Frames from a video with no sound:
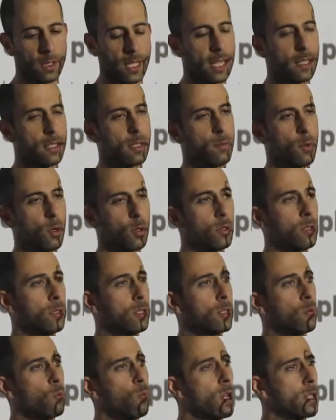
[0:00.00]
data
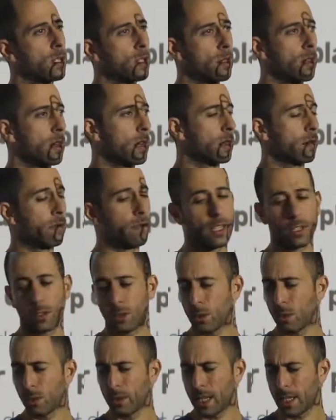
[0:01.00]
models and
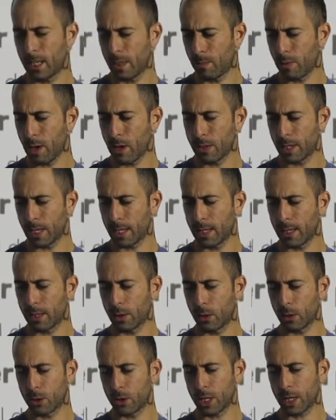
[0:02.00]
one-size-fits-all data processing
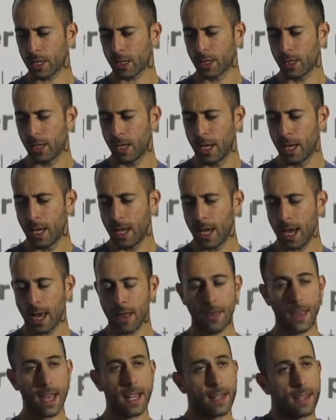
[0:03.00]
logic,
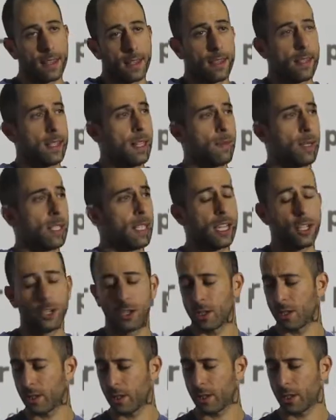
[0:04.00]
and there are
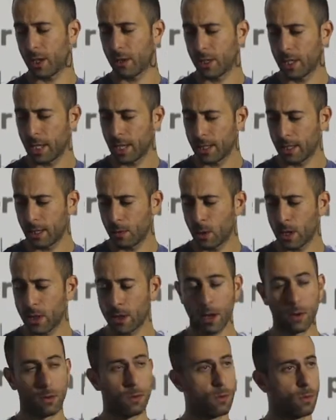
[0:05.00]
limitations associated with
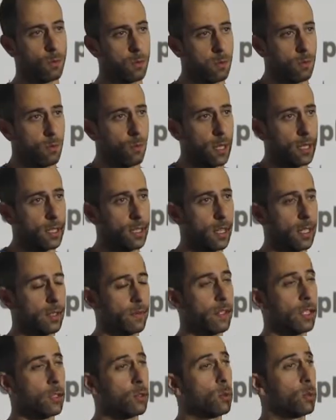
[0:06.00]
those
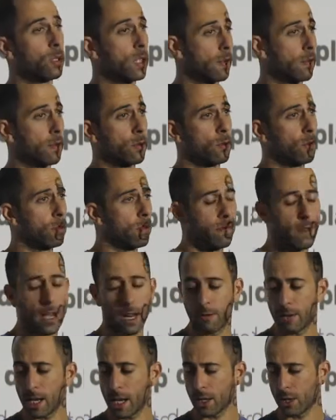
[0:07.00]
one-size-fits-all, given all the
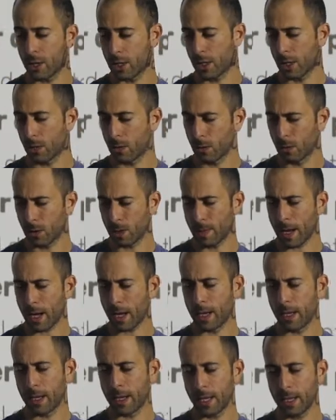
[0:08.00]
variation I talked
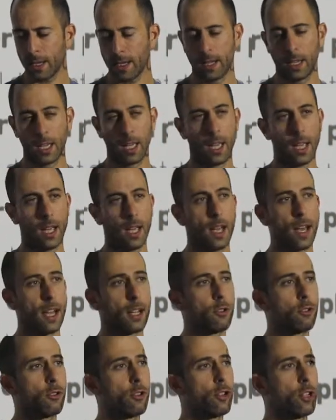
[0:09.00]
about earlier.
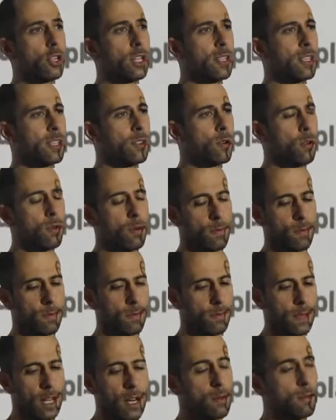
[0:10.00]
And crucially,
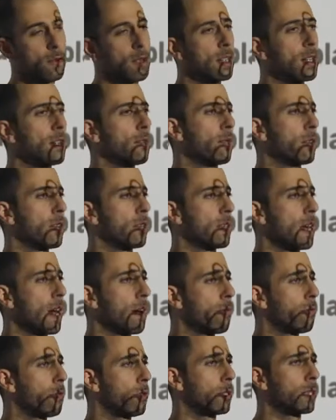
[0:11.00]
they don't deliver
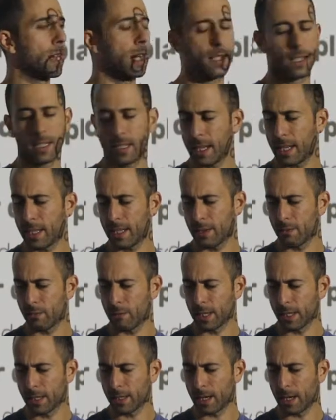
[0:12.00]
that full data set in
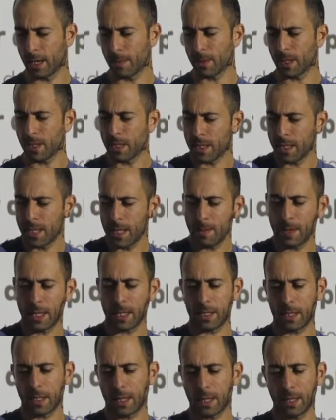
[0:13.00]
real time. So there's a
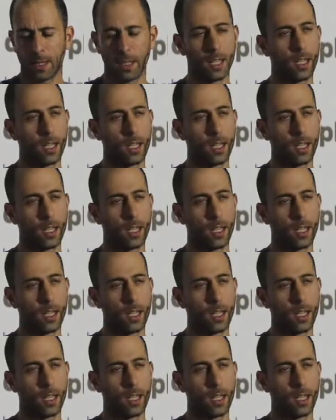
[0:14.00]
limit to